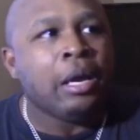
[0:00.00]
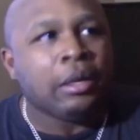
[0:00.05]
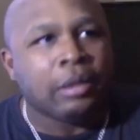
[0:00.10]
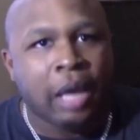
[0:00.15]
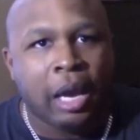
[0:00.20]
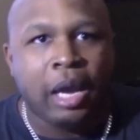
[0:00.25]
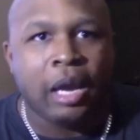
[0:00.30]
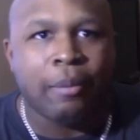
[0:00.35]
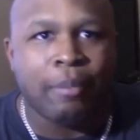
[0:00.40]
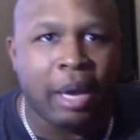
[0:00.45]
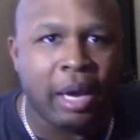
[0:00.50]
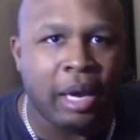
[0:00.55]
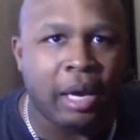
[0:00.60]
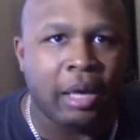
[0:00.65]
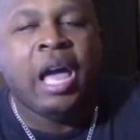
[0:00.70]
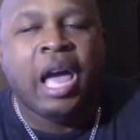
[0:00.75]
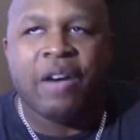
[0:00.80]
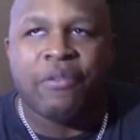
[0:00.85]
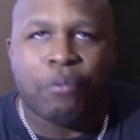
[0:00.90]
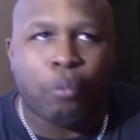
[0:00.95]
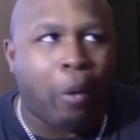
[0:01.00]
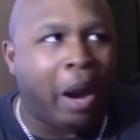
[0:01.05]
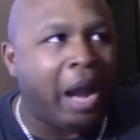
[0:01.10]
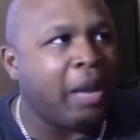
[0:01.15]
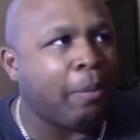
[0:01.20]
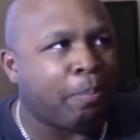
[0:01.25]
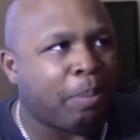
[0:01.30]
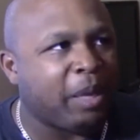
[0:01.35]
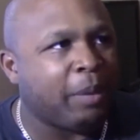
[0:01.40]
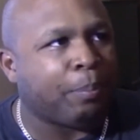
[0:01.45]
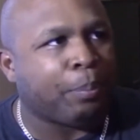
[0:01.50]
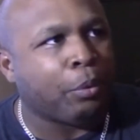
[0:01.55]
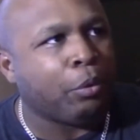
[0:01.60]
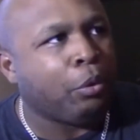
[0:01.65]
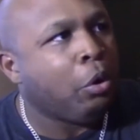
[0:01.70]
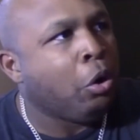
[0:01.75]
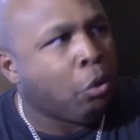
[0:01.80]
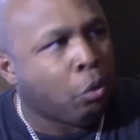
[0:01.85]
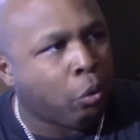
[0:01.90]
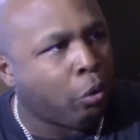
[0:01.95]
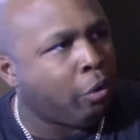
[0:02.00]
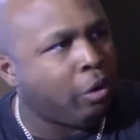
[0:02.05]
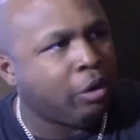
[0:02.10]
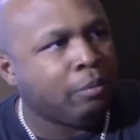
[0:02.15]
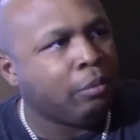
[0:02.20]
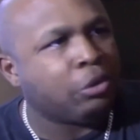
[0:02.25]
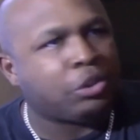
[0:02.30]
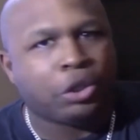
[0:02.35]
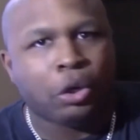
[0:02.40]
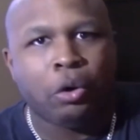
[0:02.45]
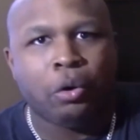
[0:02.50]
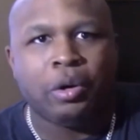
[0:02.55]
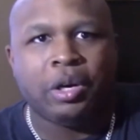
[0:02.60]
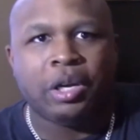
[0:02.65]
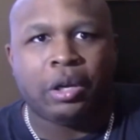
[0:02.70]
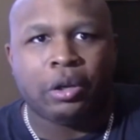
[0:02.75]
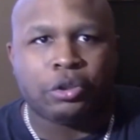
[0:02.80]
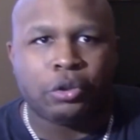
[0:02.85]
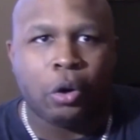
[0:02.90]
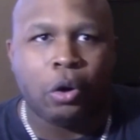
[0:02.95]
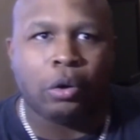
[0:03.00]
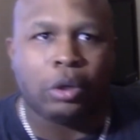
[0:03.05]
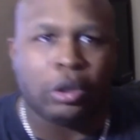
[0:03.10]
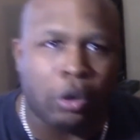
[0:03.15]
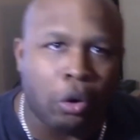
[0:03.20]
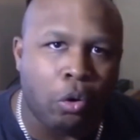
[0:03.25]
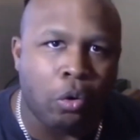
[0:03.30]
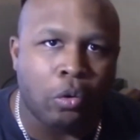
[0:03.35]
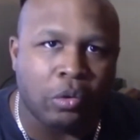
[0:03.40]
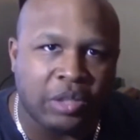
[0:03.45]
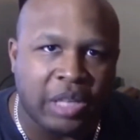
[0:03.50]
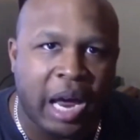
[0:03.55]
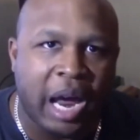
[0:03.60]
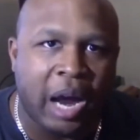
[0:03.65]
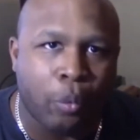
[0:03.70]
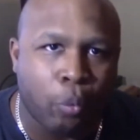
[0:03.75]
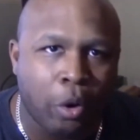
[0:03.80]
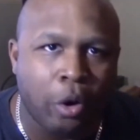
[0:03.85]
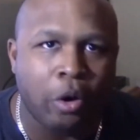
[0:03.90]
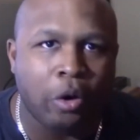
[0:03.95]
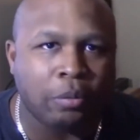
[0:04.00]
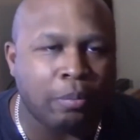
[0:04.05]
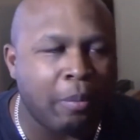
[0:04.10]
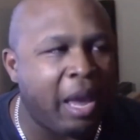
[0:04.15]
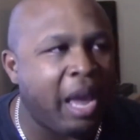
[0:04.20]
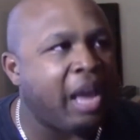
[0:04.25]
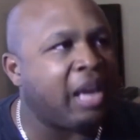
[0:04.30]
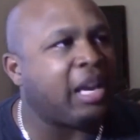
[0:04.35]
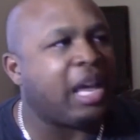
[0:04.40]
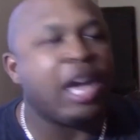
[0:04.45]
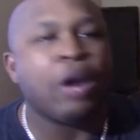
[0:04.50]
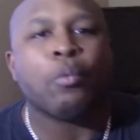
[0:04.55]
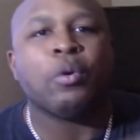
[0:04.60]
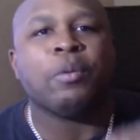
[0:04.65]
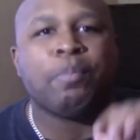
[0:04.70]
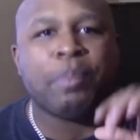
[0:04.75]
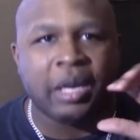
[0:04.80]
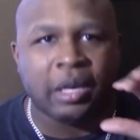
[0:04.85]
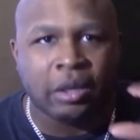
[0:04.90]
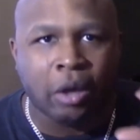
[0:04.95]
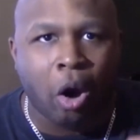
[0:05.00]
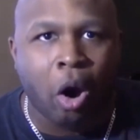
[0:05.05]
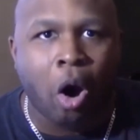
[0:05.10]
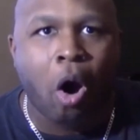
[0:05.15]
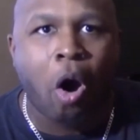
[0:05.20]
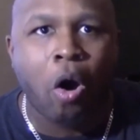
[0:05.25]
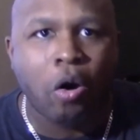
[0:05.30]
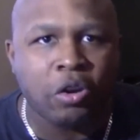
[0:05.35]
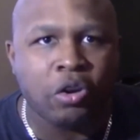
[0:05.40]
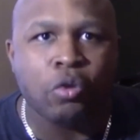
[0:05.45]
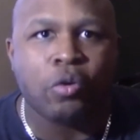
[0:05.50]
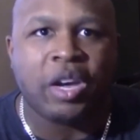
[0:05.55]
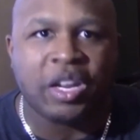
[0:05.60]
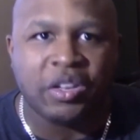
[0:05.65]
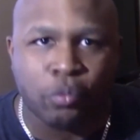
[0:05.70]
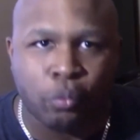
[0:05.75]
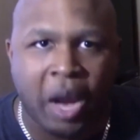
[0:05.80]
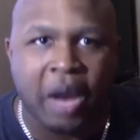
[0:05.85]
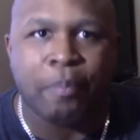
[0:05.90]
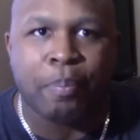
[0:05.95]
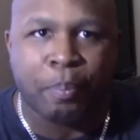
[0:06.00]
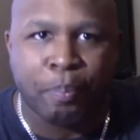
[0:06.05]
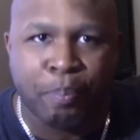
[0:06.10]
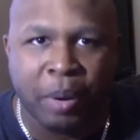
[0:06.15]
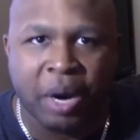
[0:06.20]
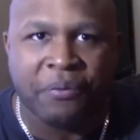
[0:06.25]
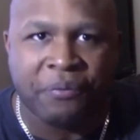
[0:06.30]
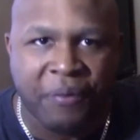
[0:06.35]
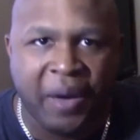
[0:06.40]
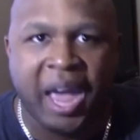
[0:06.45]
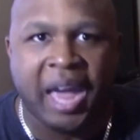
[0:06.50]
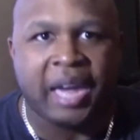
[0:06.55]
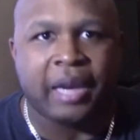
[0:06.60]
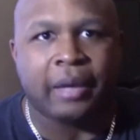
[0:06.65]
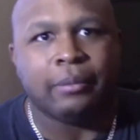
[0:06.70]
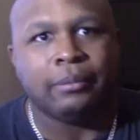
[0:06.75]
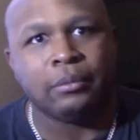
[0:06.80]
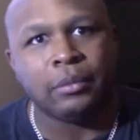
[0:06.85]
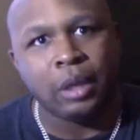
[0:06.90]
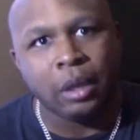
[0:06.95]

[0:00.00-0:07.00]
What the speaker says: yeah, man, if white people were in majority control of the whole entire world, man, it would be an all-you-can-rape buffet.